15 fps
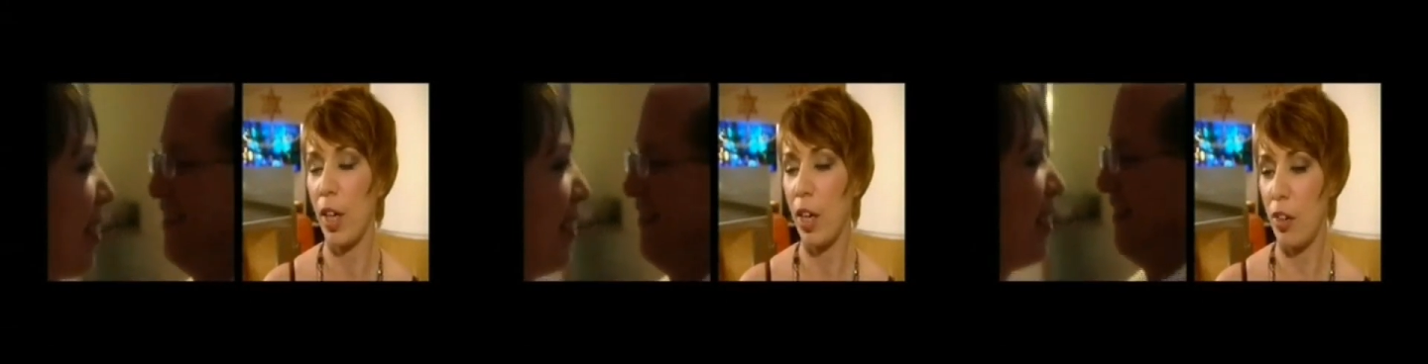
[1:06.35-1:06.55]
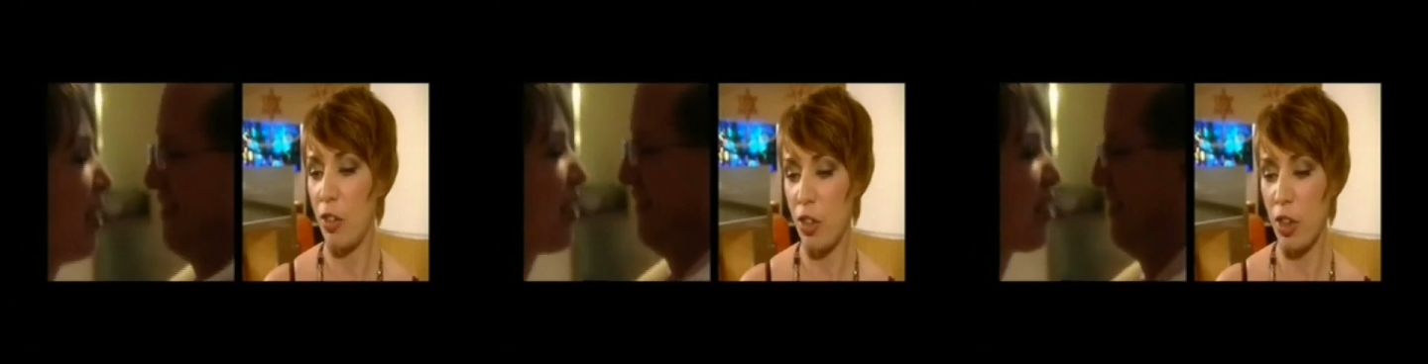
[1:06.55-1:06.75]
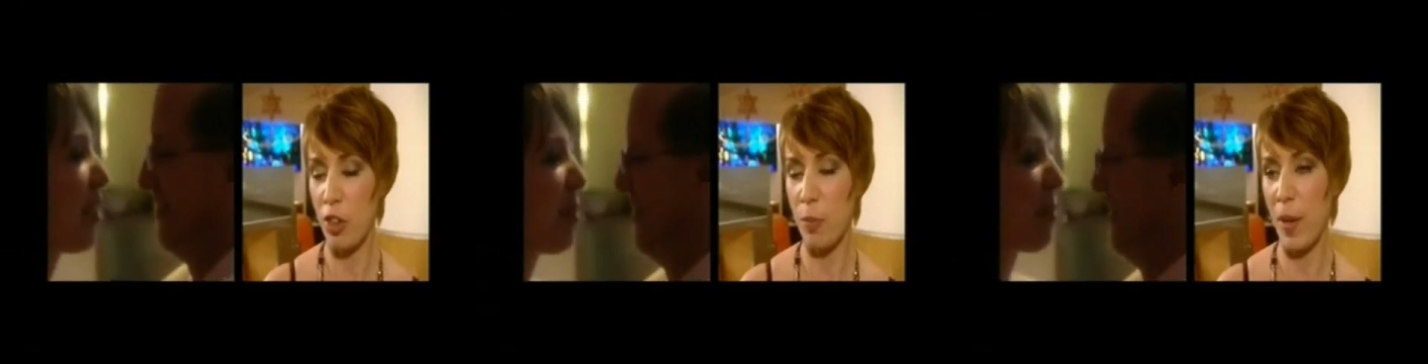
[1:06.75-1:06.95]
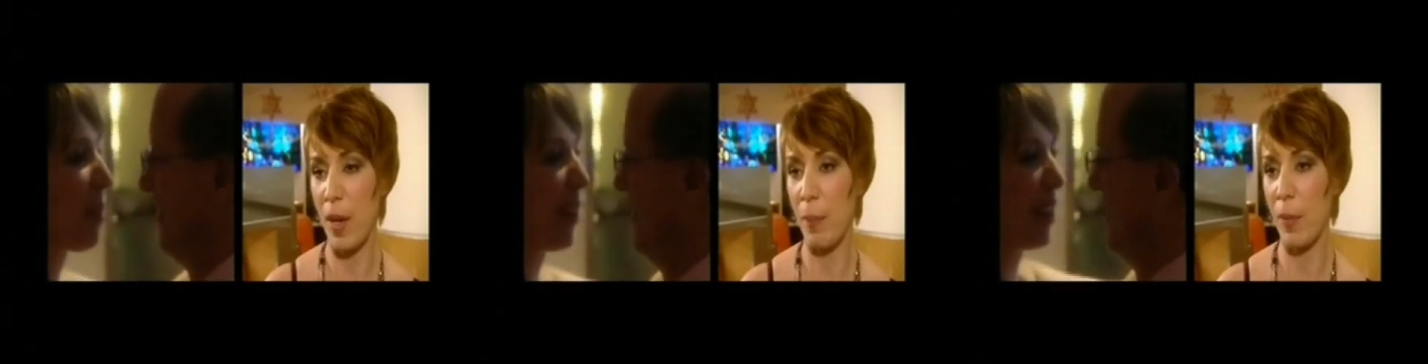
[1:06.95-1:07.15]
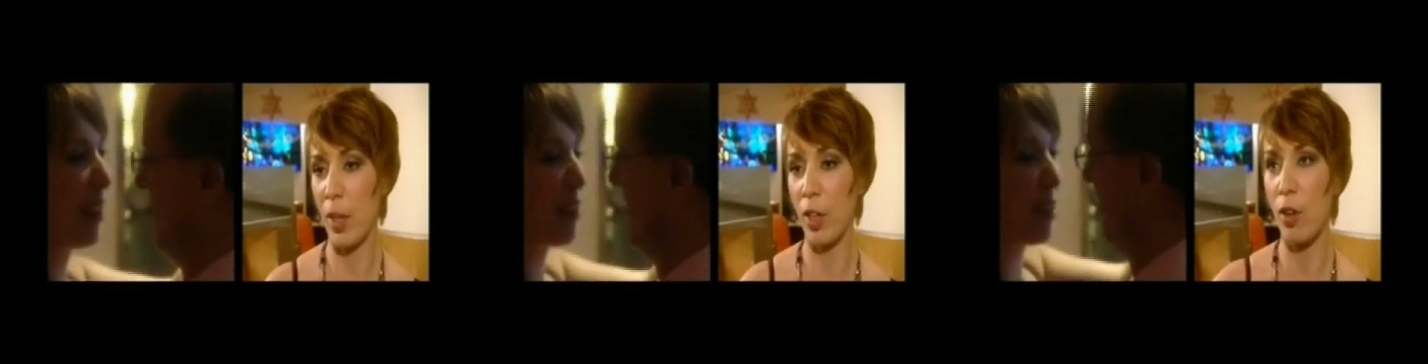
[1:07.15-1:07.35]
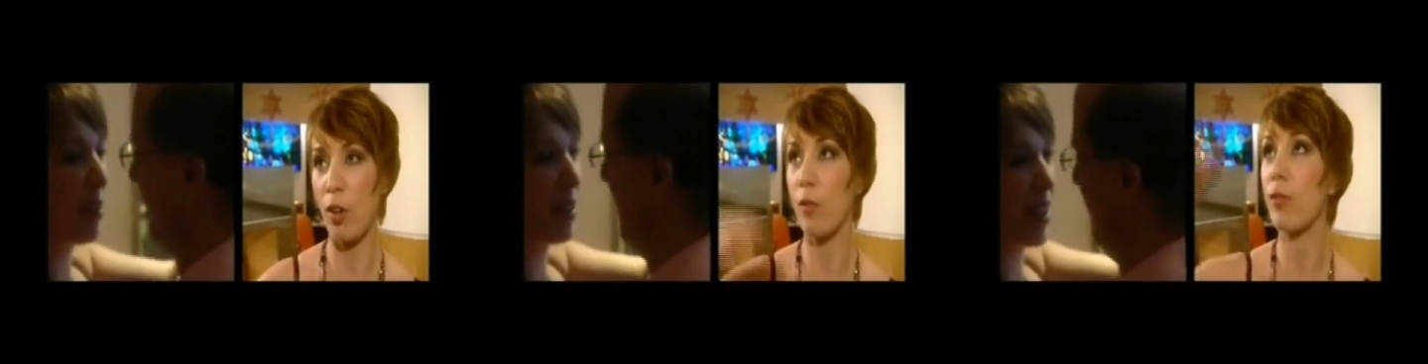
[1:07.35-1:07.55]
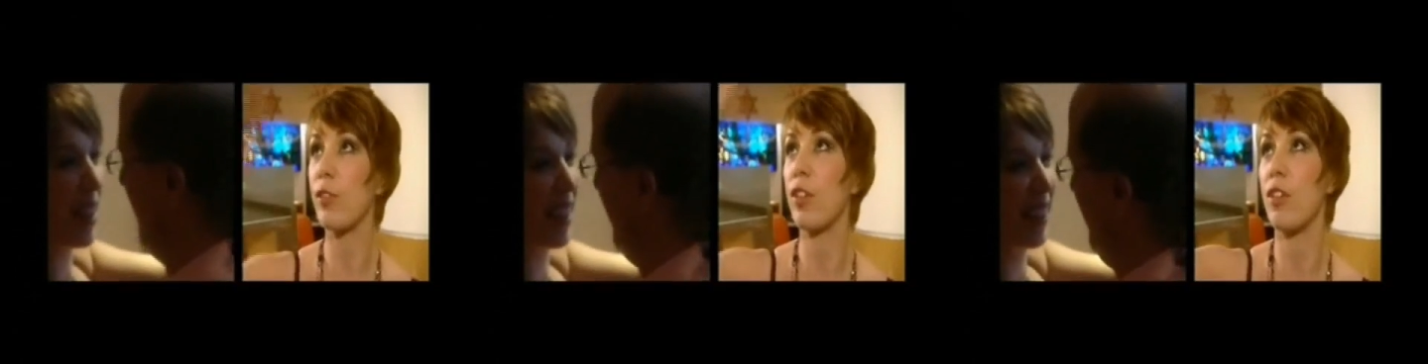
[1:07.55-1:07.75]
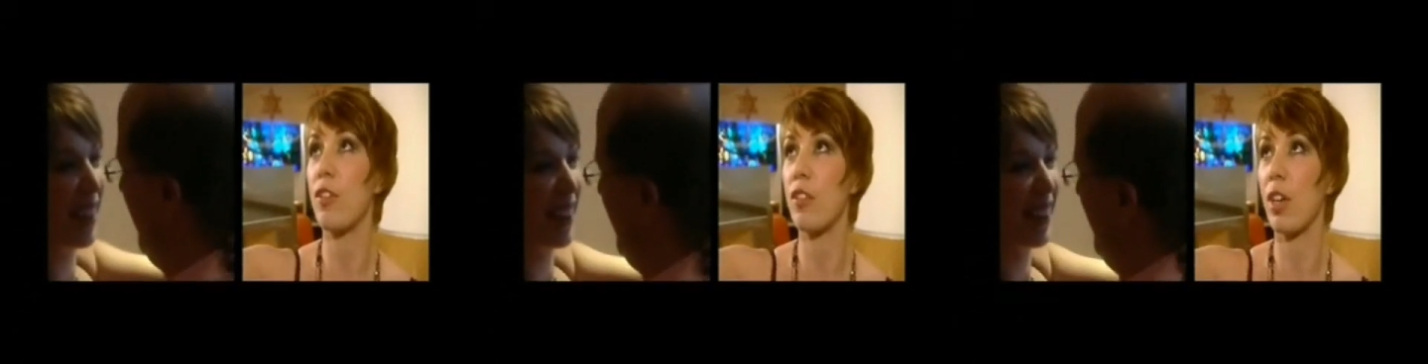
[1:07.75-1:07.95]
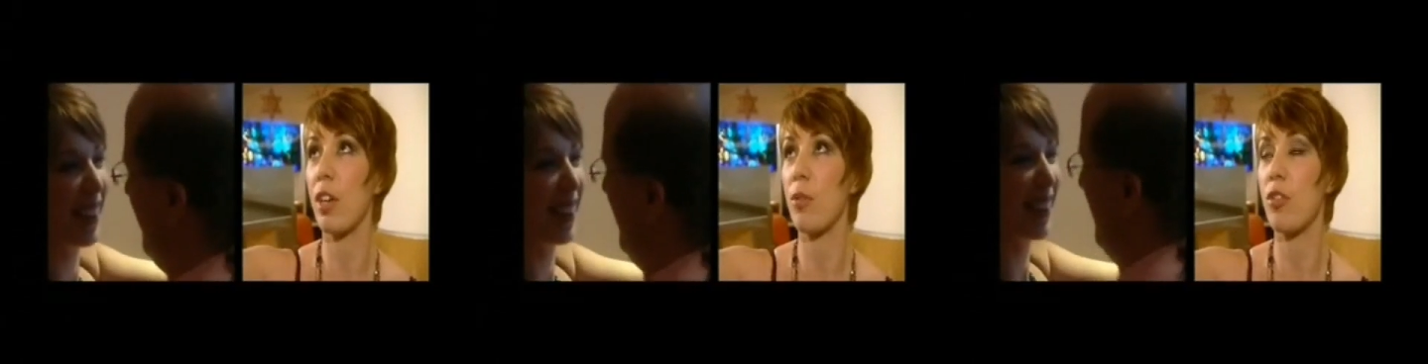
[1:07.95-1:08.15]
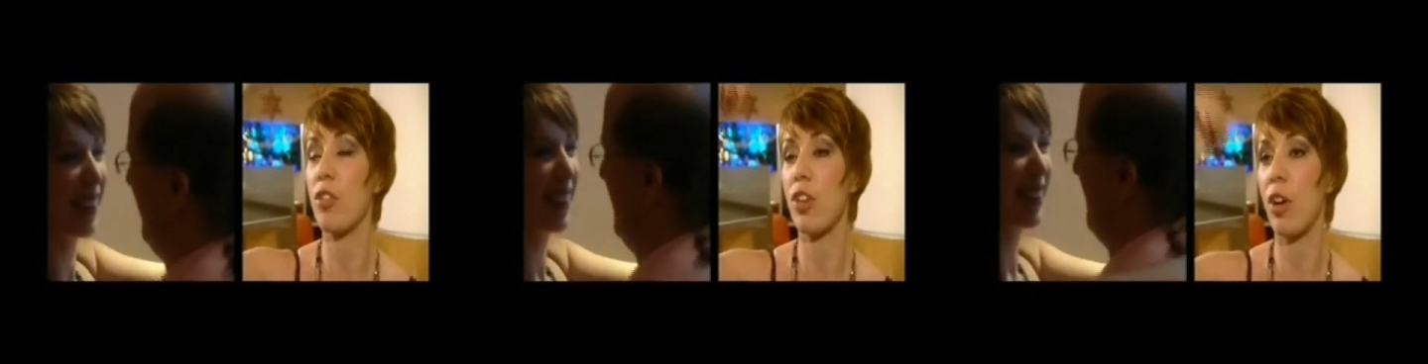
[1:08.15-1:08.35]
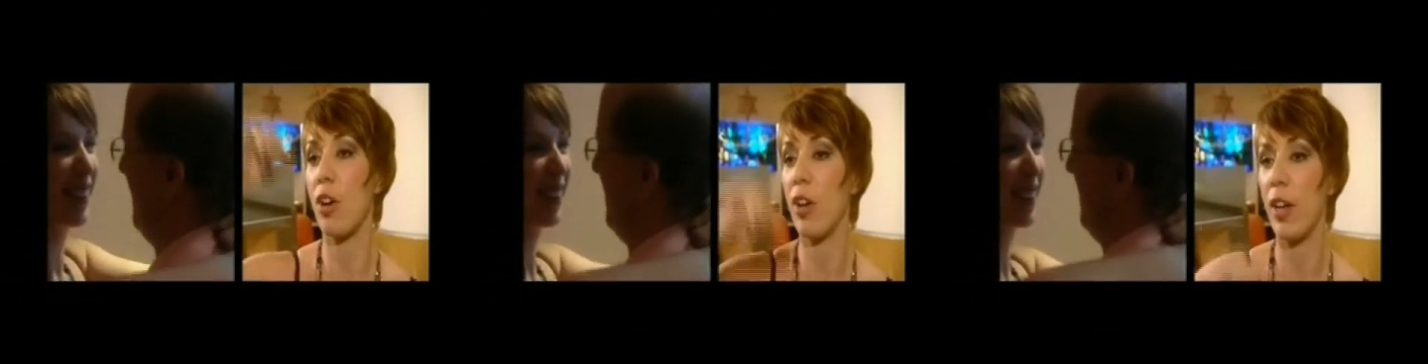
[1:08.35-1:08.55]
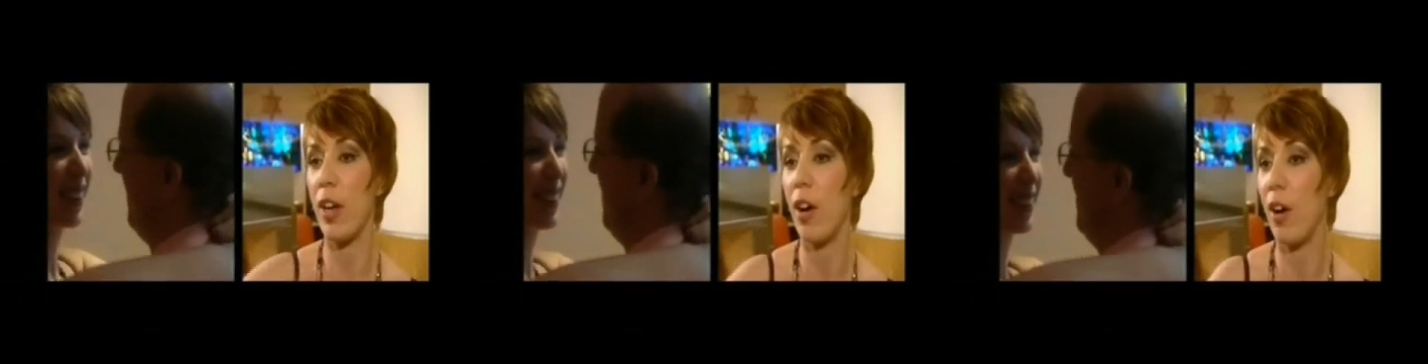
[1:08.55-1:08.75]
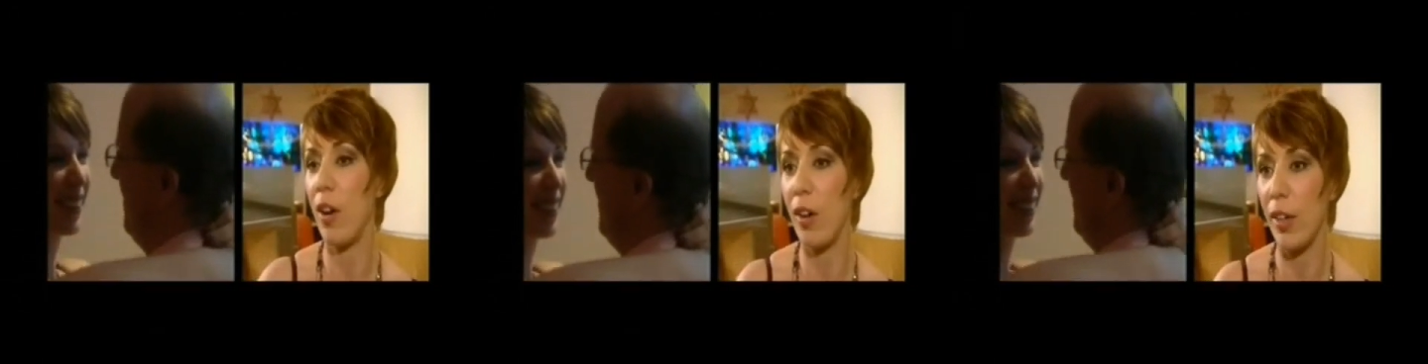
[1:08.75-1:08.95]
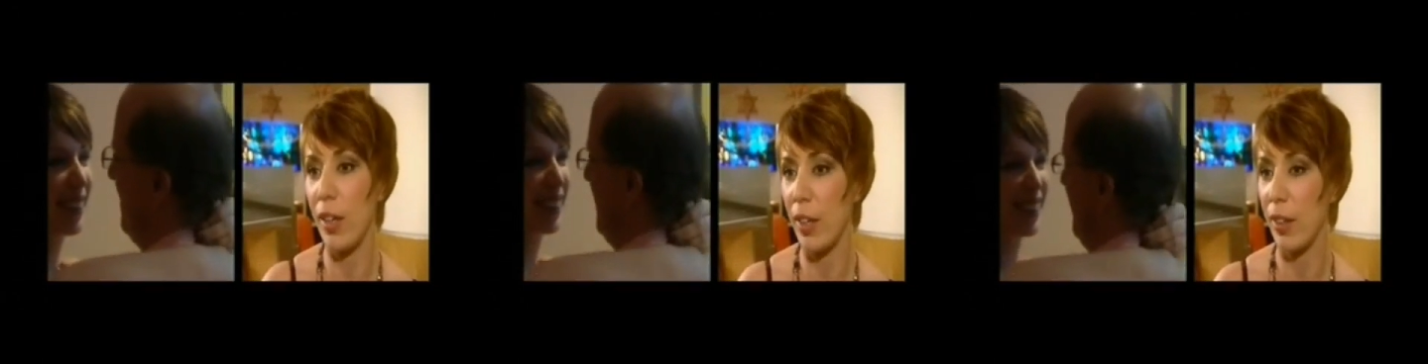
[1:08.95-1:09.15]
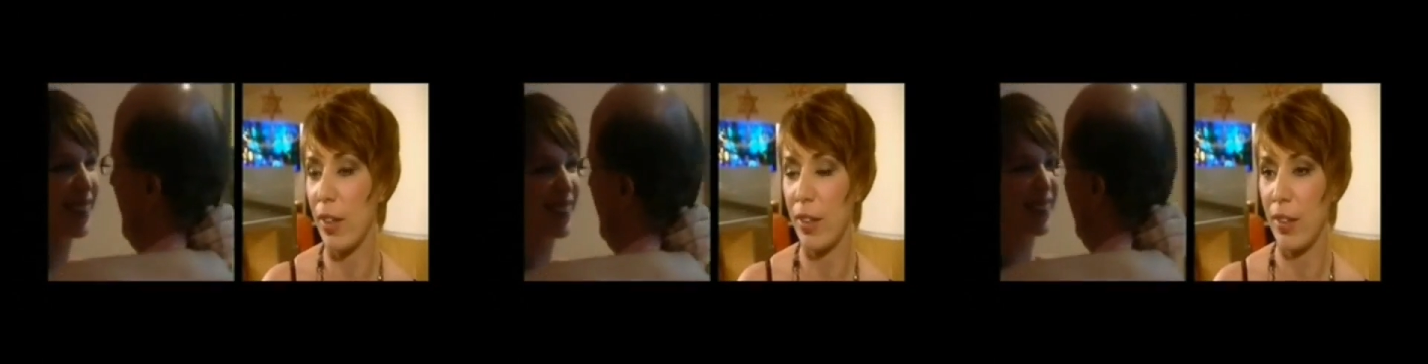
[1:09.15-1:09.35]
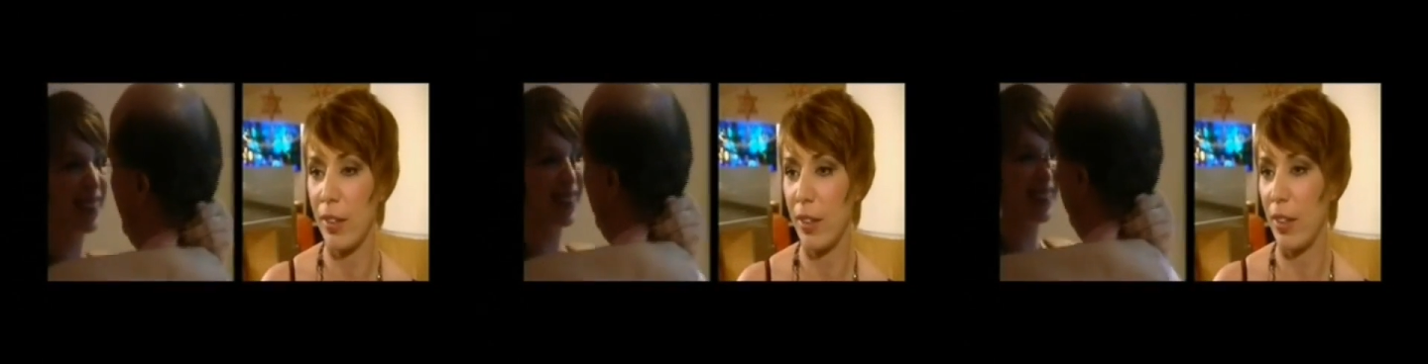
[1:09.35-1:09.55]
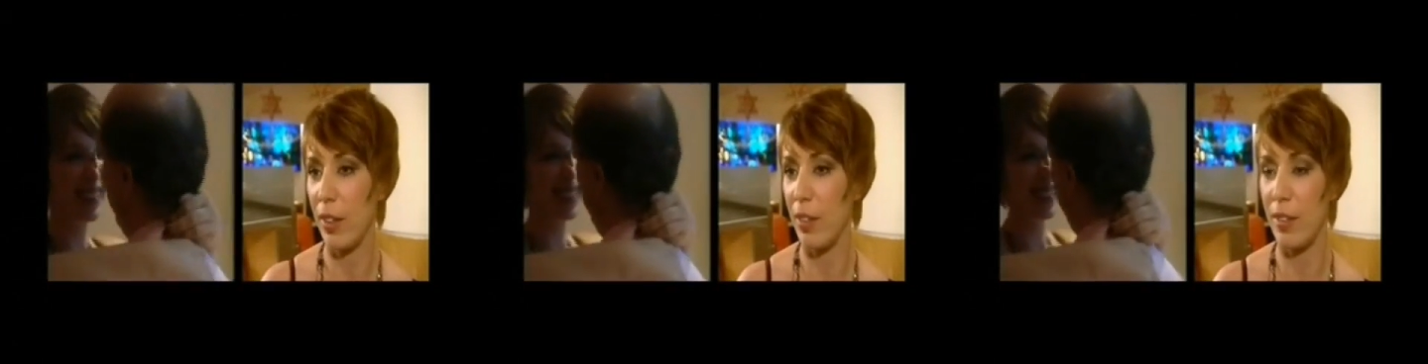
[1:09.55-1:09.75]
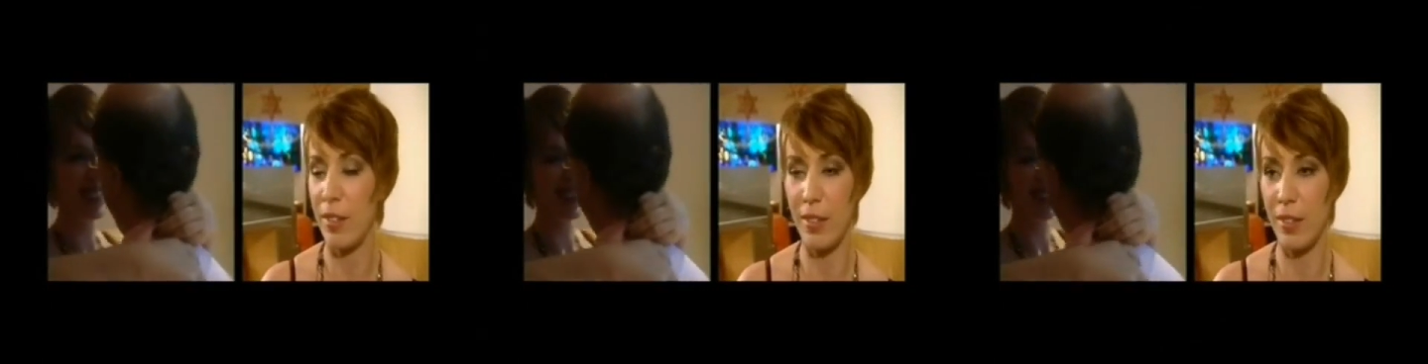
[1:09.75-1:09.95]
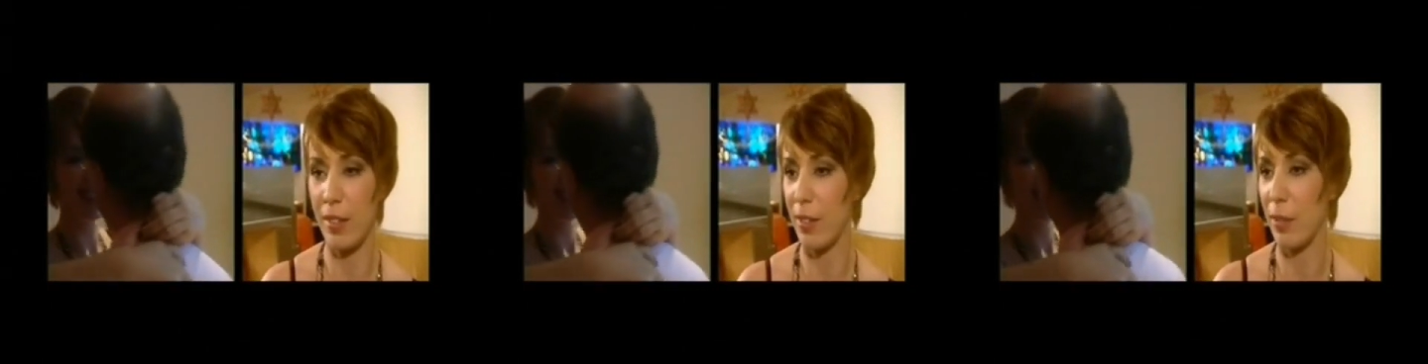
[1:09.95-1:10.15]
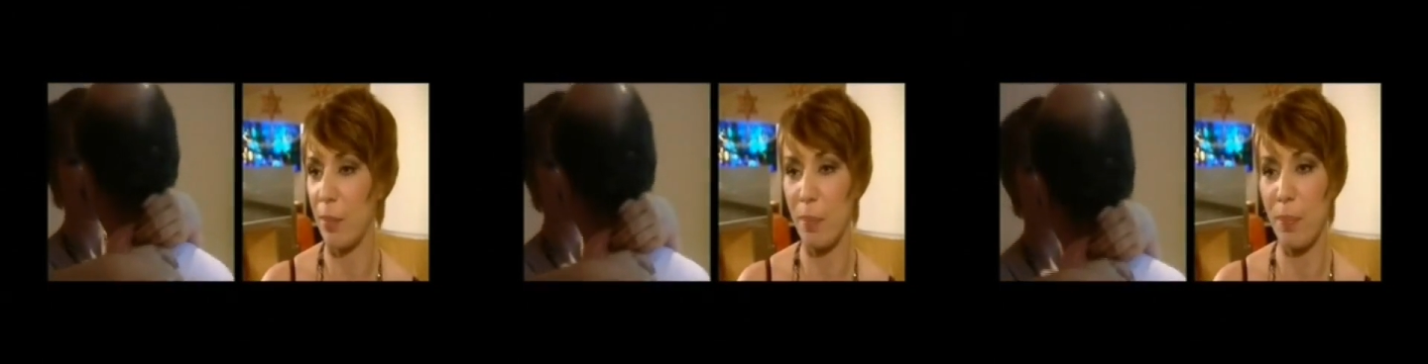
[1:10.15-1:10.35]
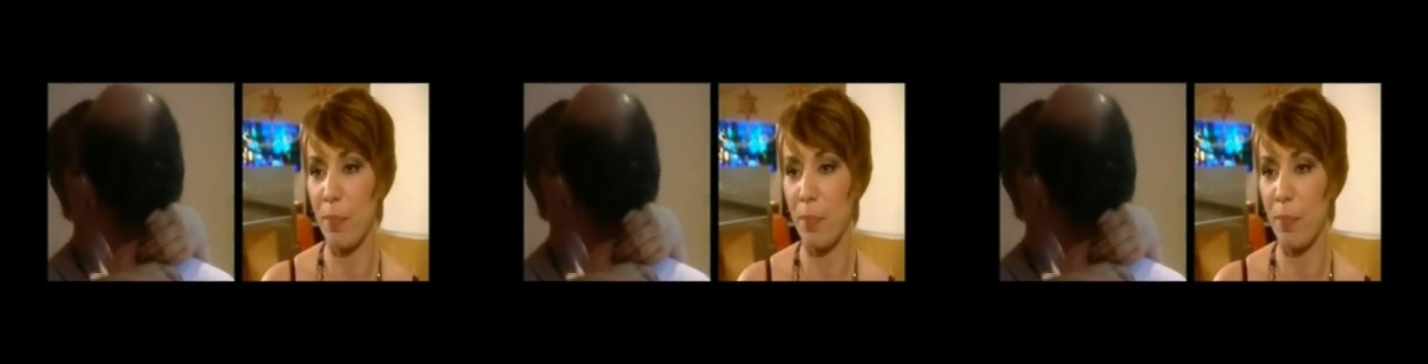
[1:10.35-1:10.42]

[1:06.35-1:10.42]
has just made my confidence go sky high. It's